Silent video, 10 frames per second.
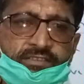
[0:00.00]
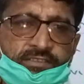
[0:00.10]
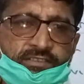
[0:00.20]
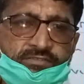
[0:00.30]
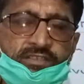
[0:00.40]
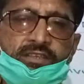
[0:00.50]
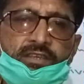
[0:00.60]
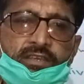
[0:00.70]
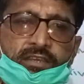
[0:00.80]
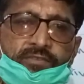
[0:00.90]
is
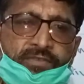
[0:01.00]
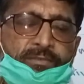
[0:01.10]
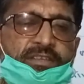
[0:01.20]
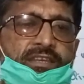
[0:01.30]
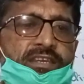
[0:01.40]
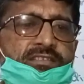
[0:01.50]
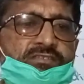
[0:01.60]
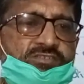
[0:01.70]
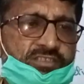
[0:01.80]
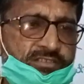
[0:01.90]

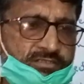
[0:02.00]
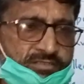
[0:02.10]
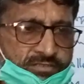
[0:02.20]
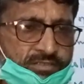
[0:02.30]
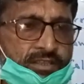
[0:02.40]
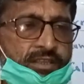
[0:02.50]
feminine gender.